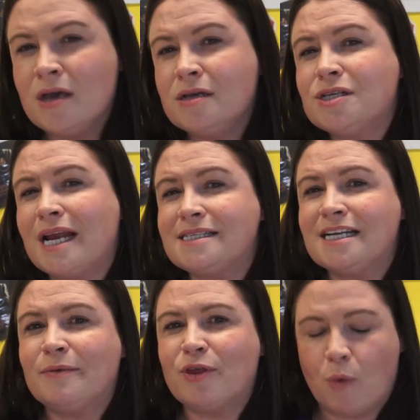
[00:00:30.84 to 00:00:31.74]
So let's
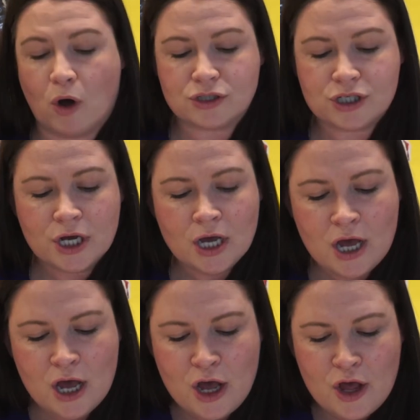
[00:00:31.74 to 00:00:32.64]
deal with the what.
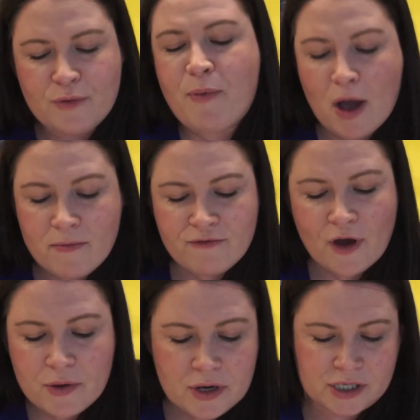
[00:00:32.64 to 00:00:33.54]
The poem
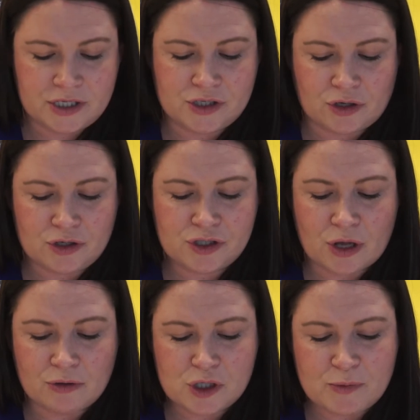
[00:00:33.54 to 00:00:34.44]
focuses on a
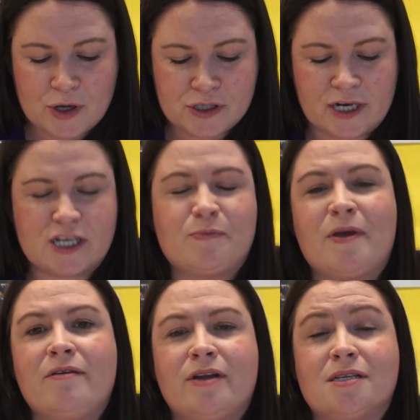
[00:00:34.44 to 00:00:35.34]
soldier's personal
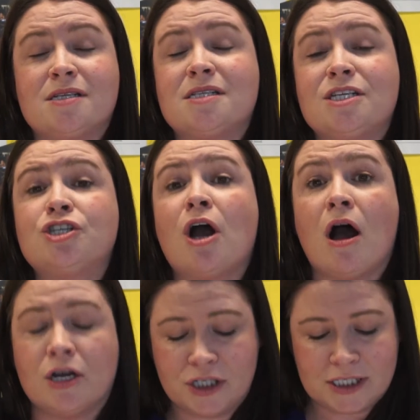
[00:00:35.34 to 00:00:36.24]
experience as he
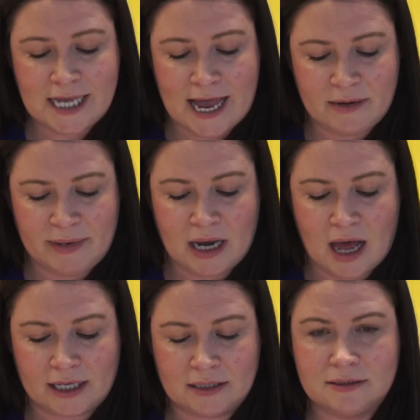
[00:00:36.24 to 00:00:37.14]
charges the enemy
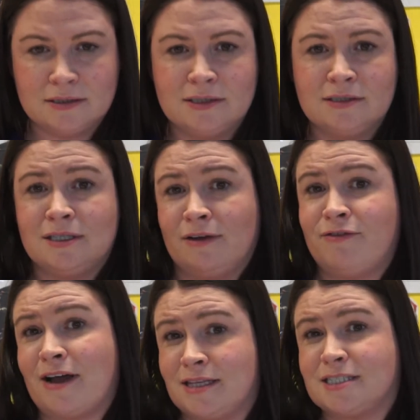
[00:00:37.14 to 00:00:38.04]
line. In
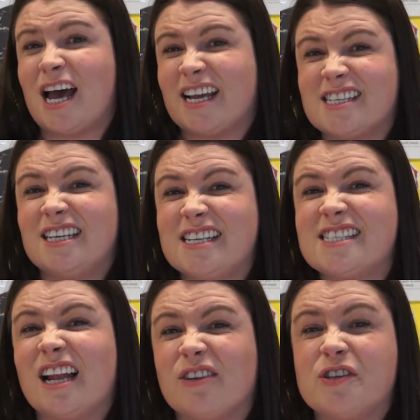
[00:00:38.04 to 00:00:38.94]
fact, the title
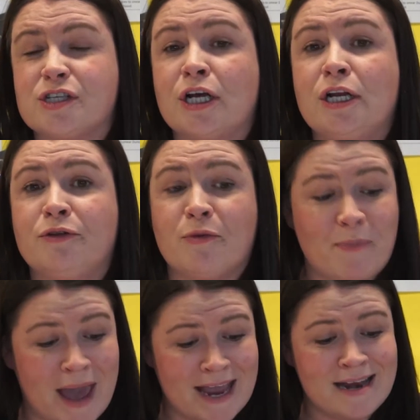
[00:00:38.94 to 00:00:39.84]
itself is a clue. The
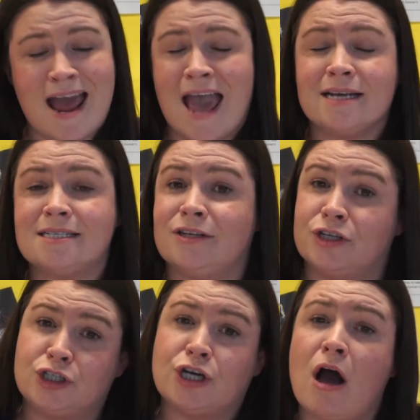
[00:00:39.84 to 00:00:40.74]
bayonet in the
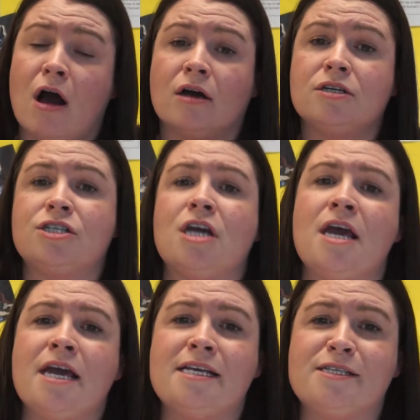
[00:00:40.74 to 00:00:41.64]
charge
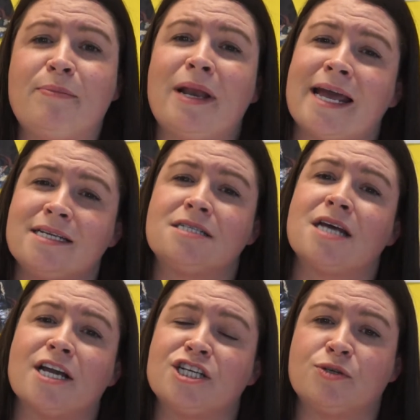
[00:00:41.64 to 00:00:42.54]
is a blade
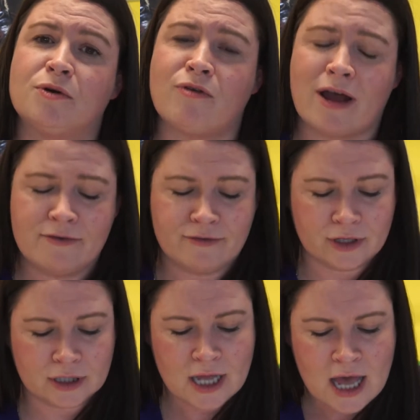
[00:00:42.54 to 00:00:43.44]
attached to a
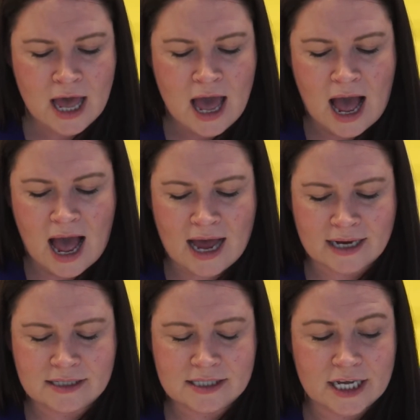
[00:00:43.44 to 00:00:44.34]
rifle.
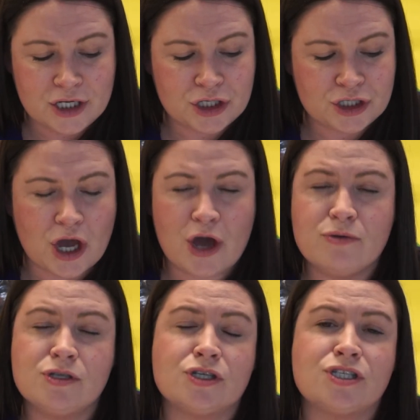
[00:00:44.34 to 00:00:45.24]
And it
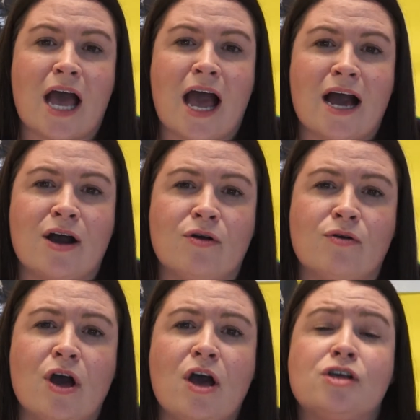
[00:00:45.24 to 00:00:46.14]
shows us
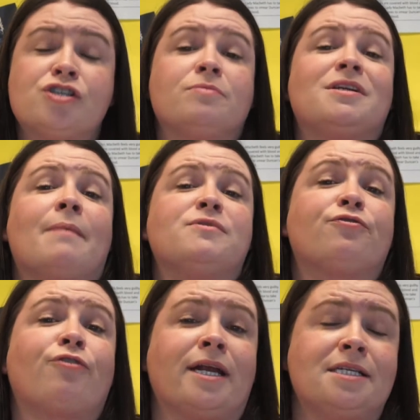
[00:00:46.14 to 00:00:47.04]
how sometimes
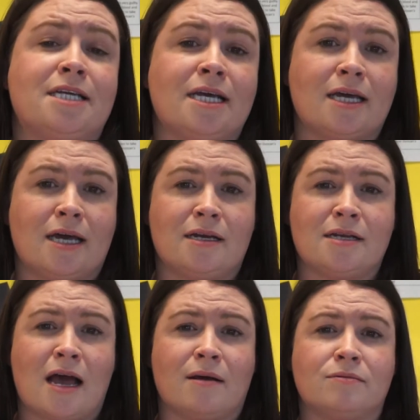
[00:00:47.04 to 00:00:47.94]
frantic and
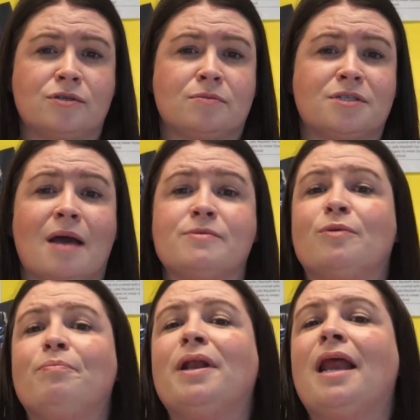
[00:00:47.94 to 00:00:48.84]
how sometimes
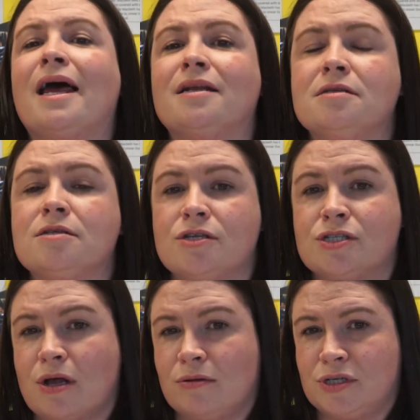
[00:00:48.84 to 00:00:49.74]
unplanned the
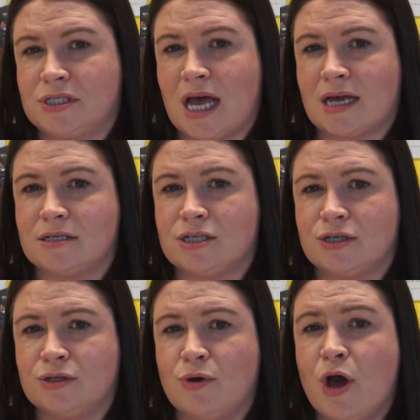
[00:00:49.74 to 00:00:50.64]
soldiers had
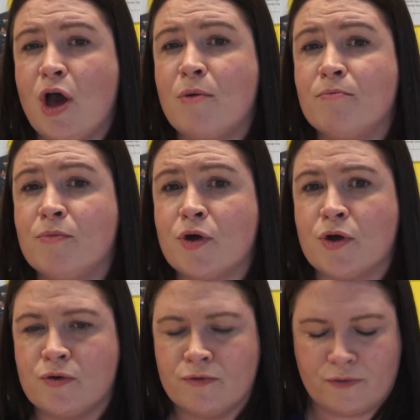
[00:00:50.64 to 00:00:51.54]
to
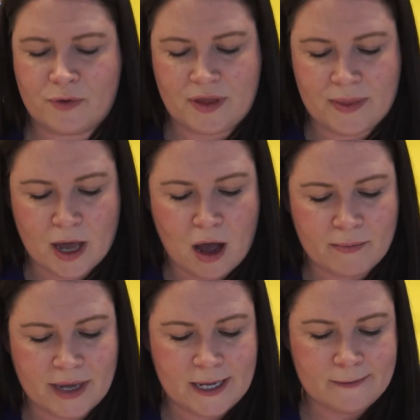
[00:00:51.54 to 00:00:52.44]
move within the
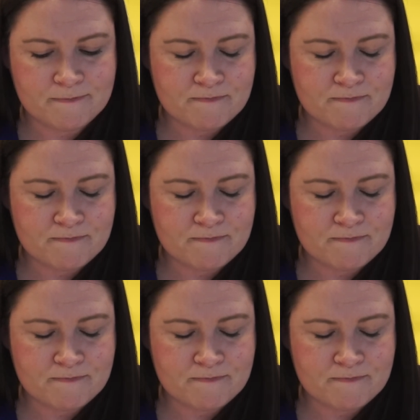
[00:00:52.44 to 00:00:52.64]
army.